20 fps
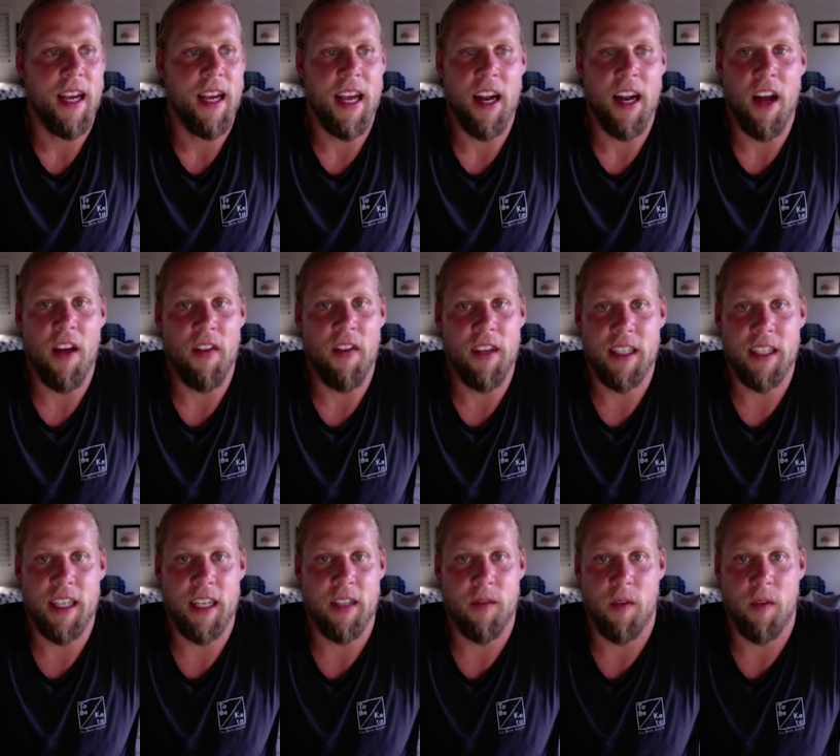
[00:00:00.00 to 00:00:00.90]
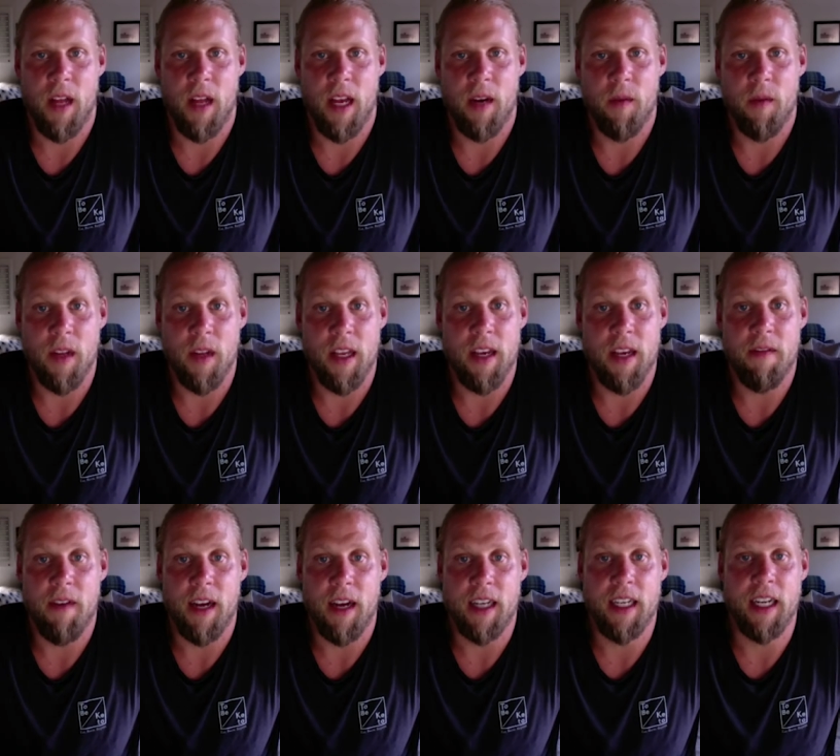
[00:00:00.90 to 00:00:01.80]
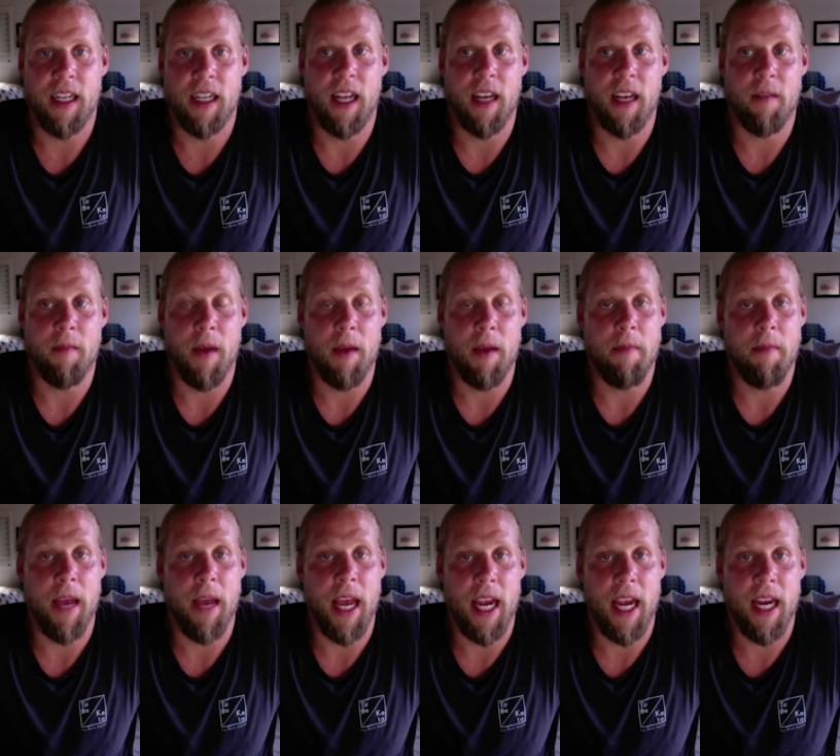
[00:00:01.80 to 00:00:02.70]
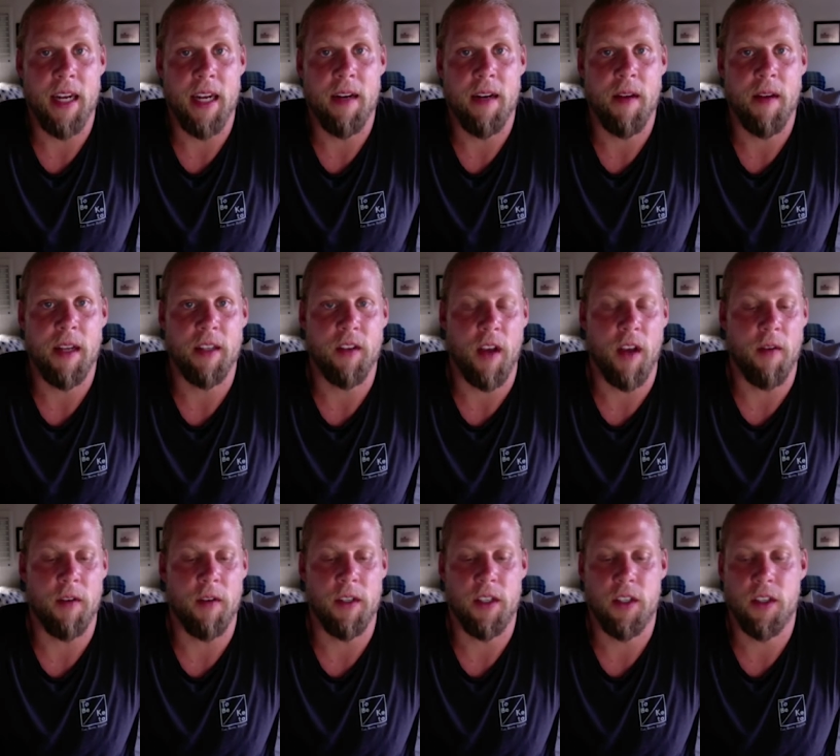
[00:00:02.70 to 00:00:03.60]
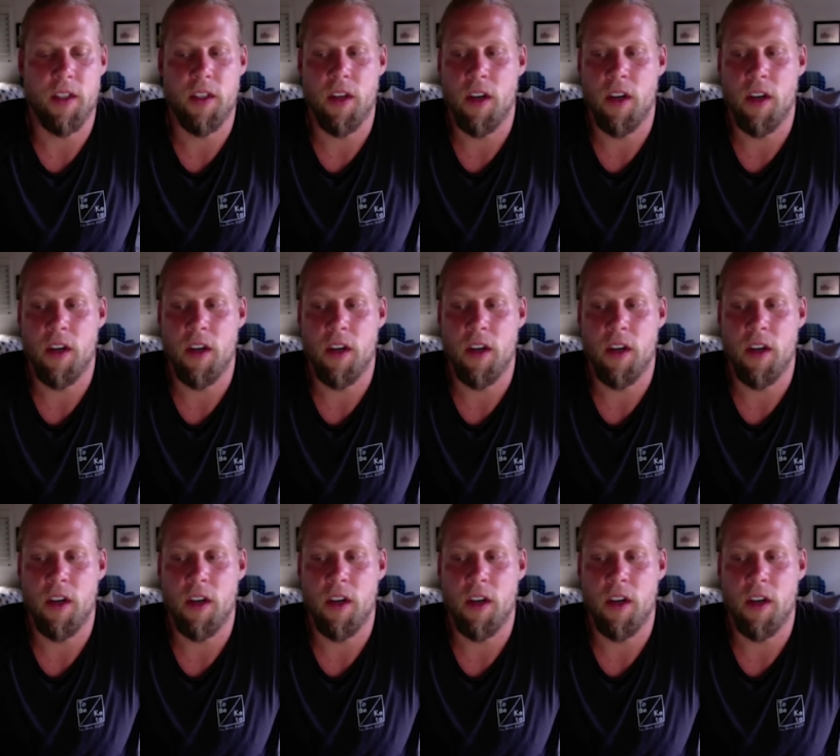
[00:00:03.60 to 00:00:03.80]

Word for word: and all these things were like really affecting like my pain so i was mm-hmm.